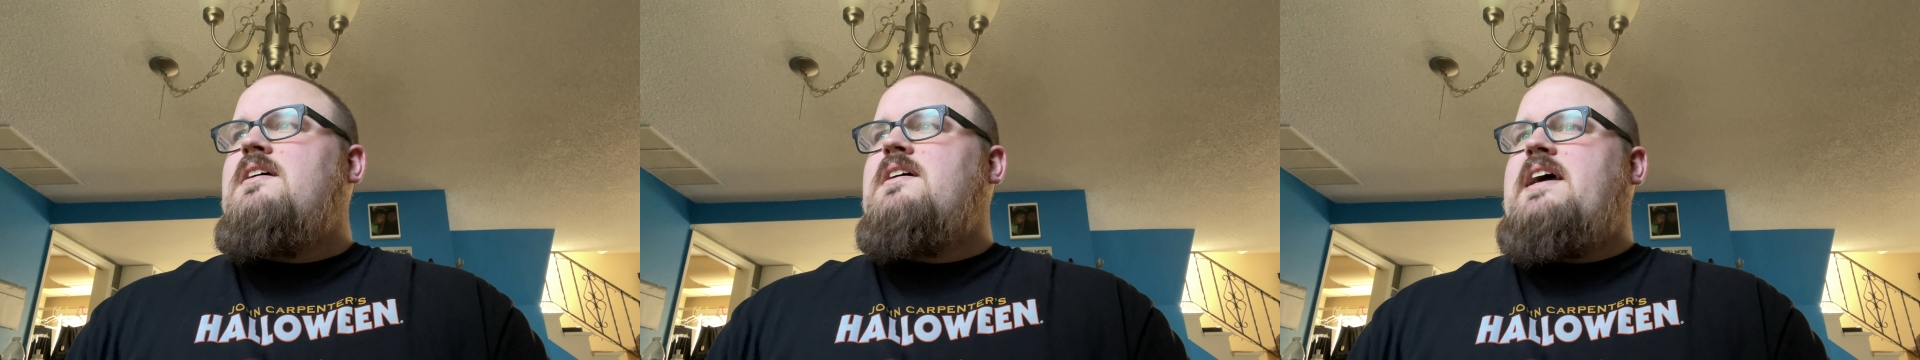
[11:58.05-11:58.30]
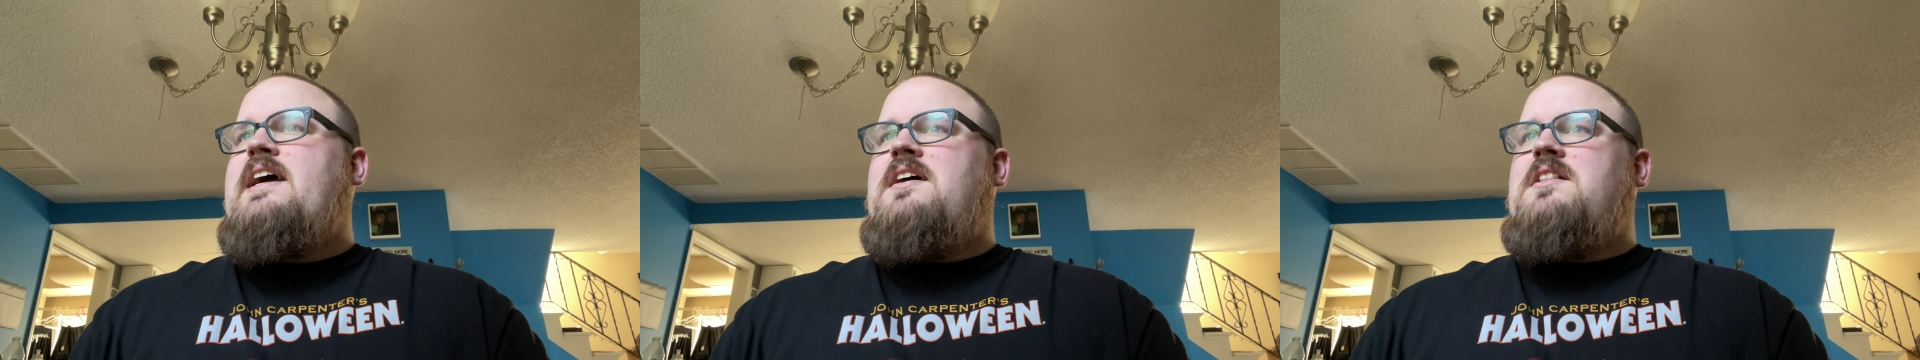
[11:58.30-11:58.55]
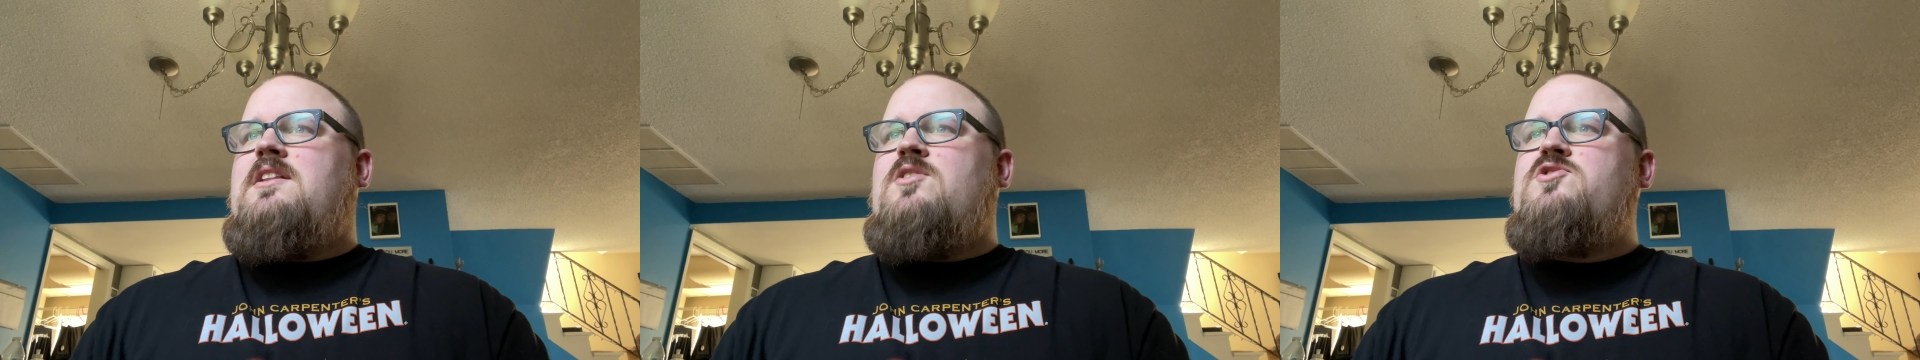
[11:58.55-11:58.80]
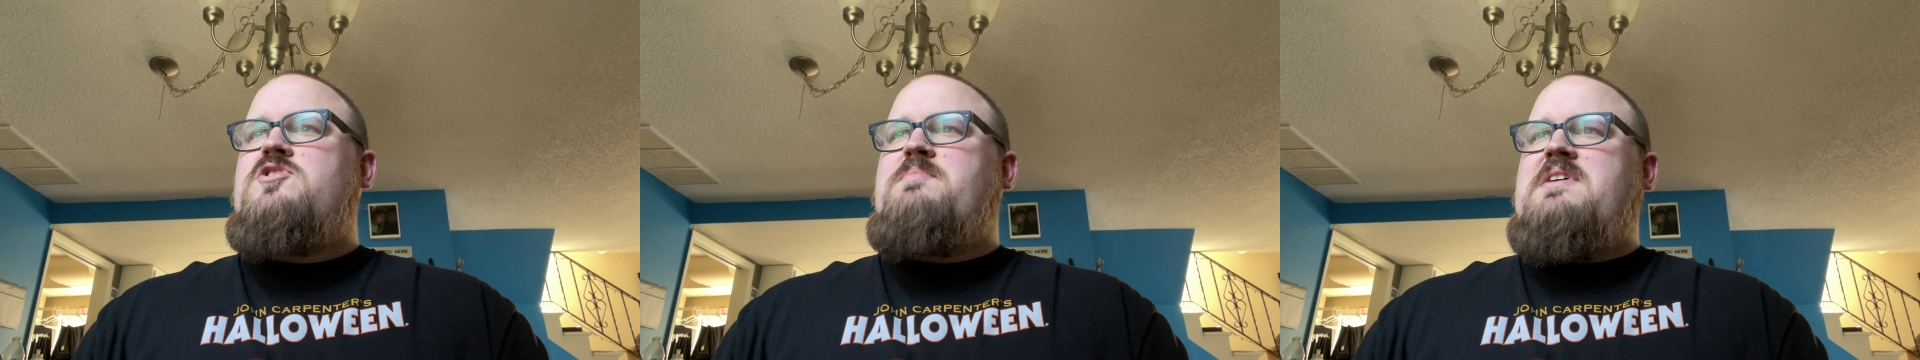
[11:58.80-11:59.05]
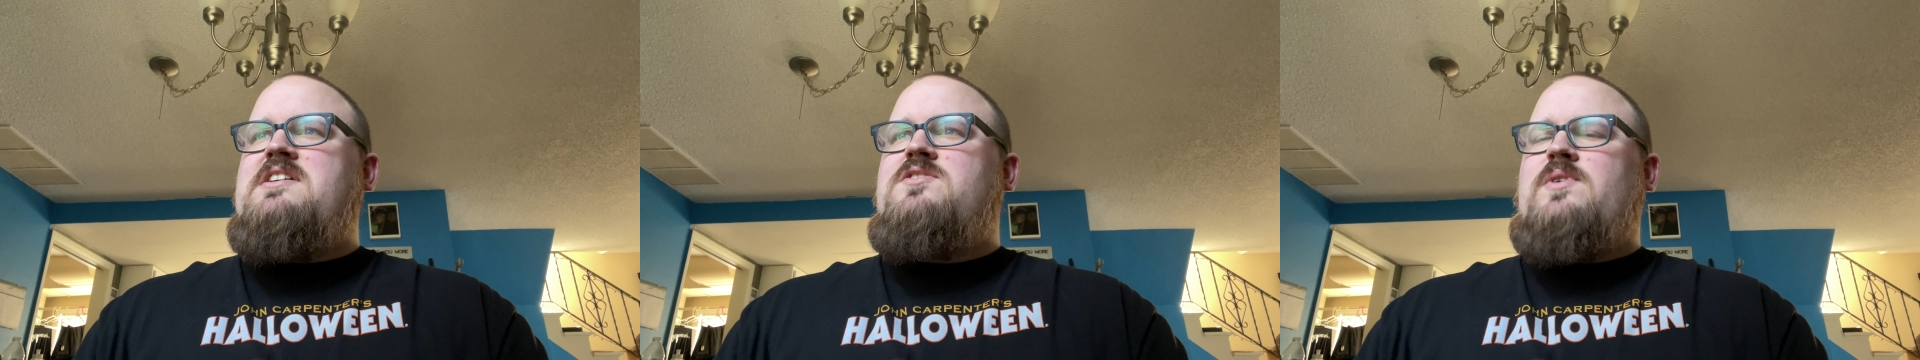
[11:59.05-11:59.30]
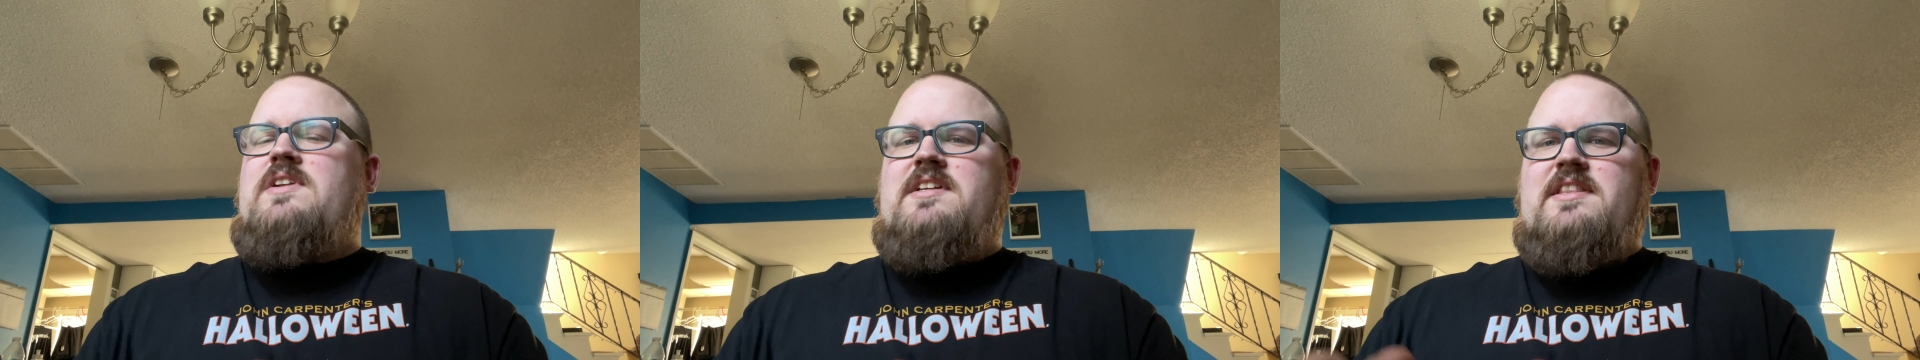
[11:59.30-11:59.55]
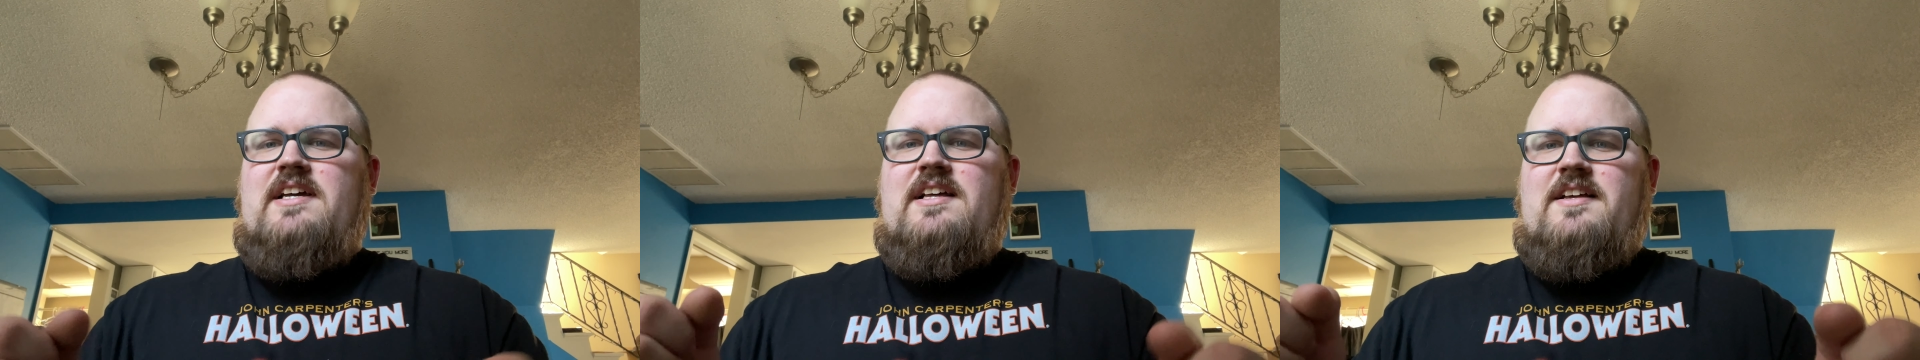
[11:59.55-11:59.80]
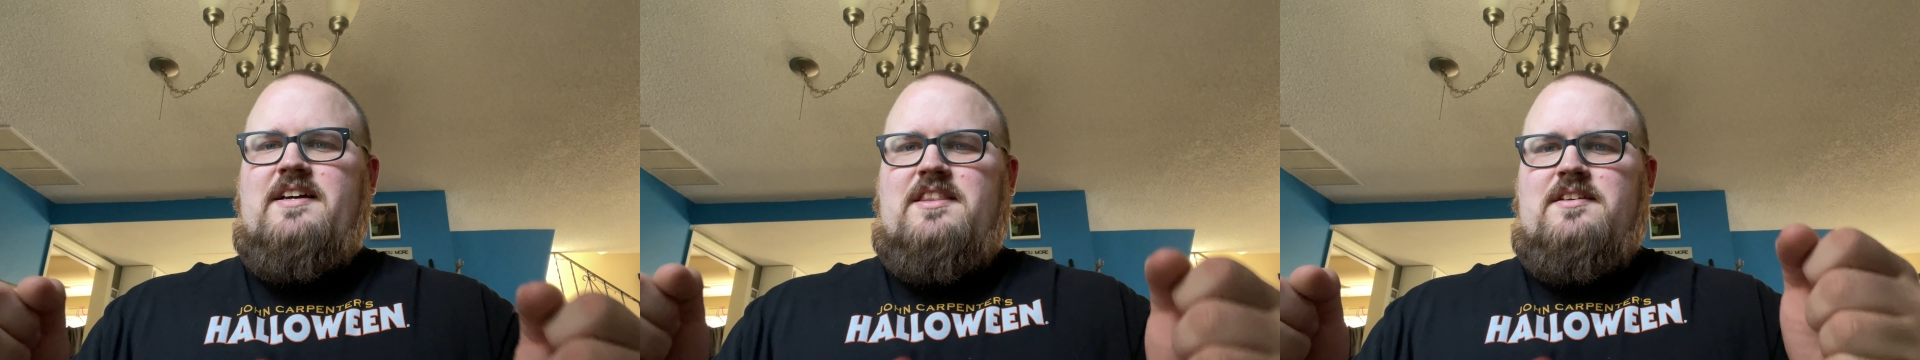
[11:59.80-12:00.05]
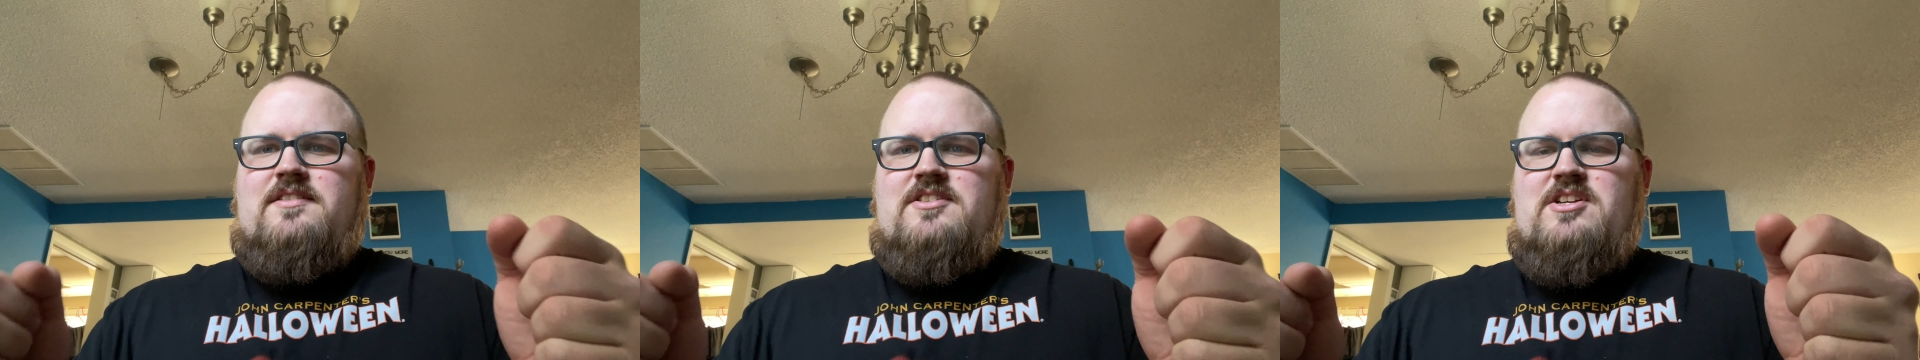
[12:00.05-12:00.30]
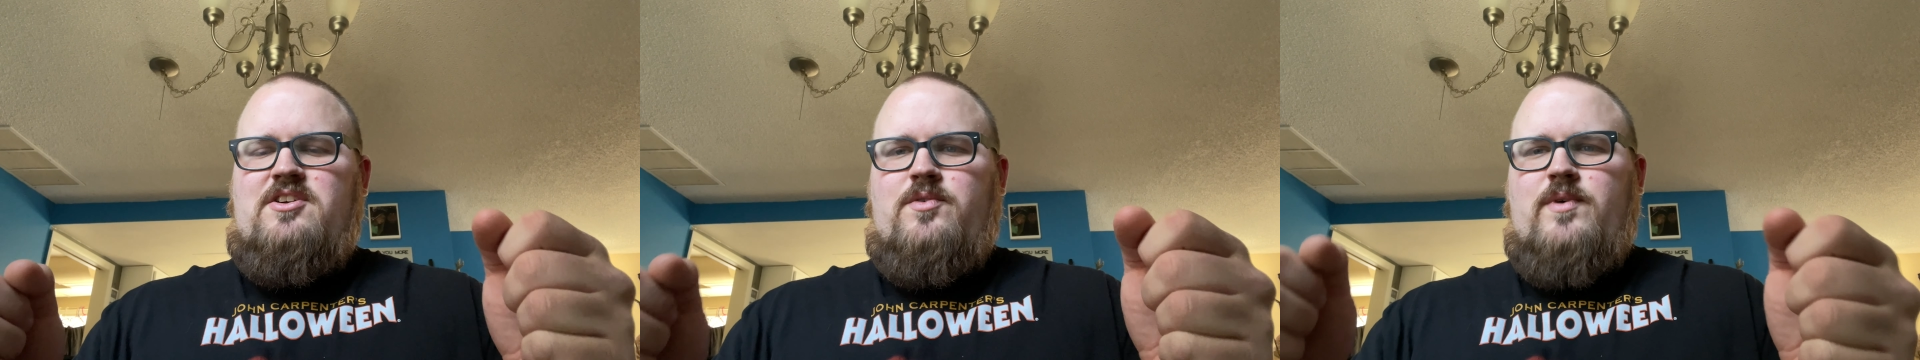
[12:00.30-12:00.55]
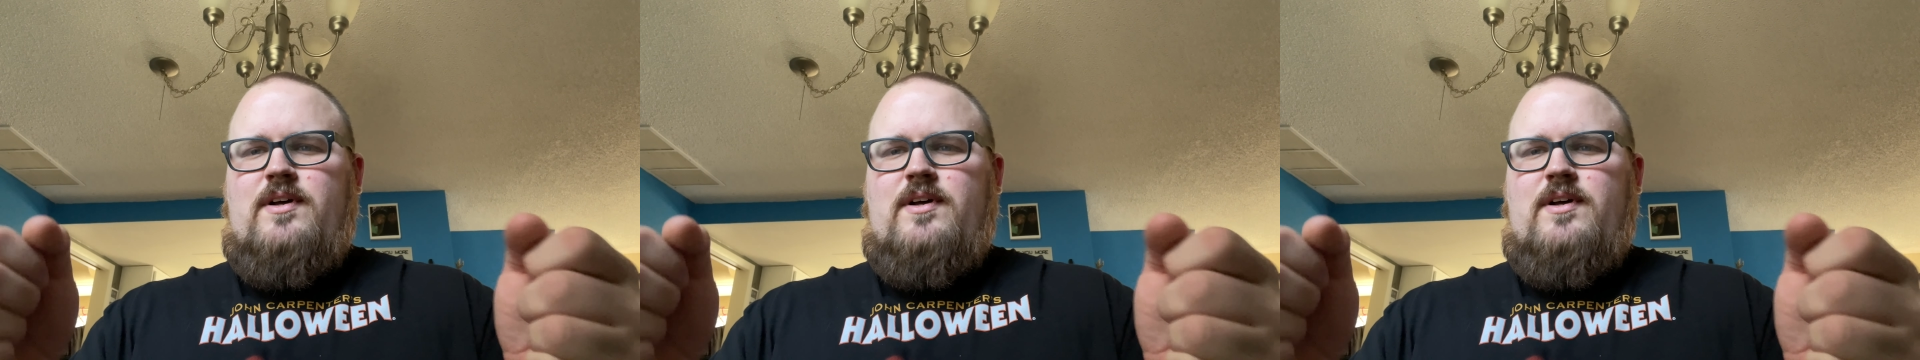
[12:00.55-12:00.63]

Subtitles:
At low speeds, when it did that, like the steering wheel,